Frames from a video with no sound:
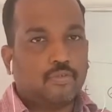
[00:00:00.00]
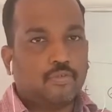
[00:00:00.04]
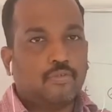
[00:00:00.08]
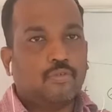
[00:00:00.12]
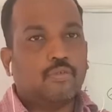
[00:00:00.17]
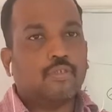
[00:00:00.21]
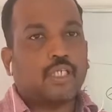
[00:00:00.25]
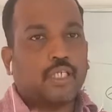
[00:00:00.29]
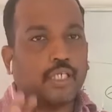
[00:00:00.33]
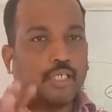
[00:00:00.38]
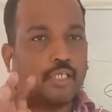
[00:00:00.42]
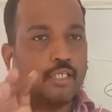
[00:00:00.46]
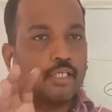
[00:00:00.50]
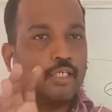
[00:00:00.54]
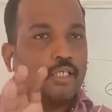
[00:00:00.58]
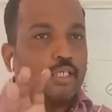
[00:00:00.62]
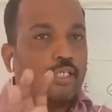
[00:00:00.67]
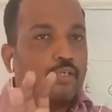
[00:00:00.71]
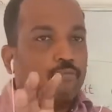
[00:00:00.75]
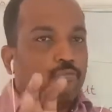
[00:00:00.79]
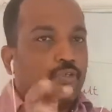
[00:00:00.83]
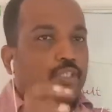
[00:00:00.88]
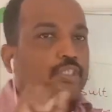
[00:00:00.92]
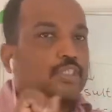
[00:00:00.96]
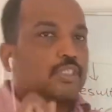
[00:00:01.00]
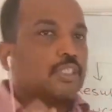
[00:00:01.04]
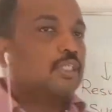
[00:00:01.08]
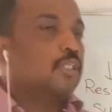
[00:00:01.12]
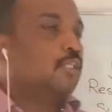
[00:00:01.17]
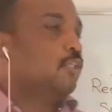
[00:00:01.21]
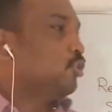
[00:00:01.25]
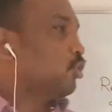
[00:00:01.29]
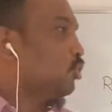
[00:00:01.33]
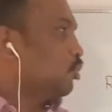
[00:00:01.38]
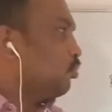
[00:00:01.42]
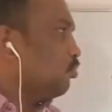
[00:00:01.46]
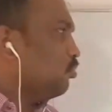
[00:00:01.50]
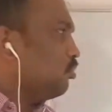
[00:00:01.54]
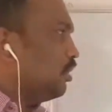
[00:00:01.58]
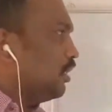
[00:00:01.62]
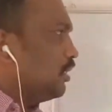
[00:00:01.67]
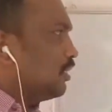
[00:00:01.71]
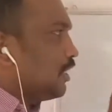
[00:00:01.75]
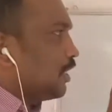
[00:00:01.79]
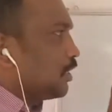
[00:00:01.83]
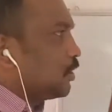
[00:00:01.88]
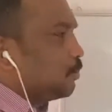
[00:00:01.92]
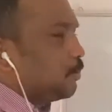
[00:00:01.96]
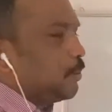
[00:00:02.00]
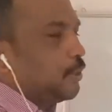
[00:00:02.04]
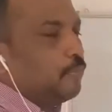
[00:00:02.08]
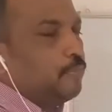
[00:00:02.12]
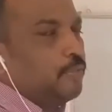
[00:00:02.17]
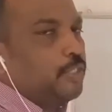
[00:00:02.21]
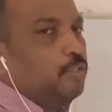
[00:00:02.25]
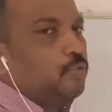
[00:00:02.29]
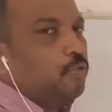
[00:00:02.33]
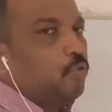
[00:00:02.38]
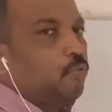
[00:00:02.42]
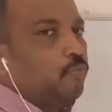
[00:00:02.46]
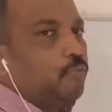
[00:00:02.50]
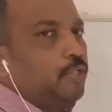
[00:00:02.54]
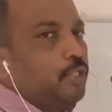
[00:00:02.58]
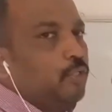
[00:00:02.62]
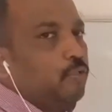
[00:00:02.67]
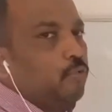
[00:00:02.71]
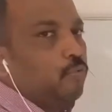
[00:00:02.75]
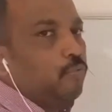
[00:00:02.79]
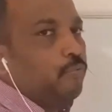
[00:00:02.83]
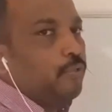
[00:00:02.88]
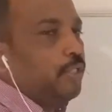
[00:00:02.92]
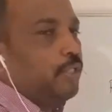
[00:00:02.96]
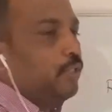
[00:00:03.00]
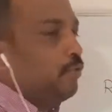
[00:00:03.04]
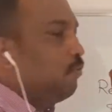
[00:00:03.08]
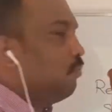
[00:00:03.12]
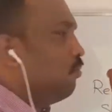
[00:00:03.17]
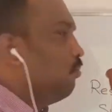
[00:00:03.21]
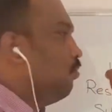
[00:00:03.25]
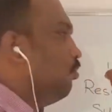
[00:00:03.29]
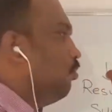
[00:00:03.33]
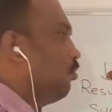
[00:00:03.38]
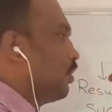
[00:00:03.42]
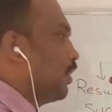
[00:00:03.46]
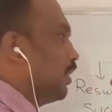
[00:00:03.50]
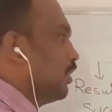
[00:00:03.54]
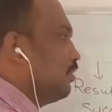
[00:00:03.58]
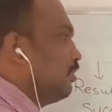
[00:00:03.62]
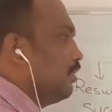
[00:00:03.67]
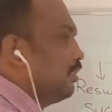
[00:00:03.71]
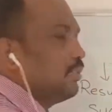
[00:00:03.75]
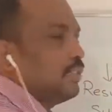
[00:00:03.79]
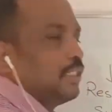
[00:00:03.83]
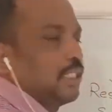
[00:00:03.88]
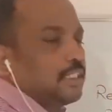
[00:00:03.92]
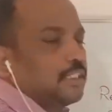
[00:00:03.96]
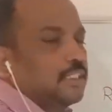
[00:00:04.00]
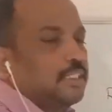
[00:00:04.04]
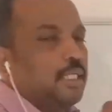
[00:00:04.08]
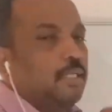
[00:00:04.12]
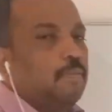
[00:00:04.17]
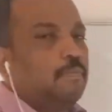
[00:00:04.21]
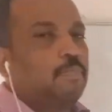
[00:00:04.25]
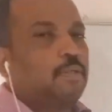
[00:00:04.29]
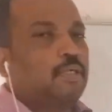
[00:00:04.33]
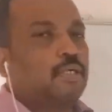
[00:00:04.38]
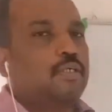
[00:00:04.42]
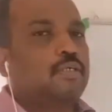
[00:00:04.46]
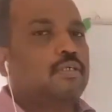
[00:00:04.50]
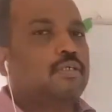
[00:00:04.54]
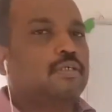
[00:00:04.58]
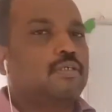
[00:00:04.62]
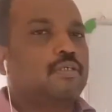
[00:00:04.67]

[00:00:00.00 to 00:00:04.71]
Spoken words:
Okay. So this experiment, when you look at this example,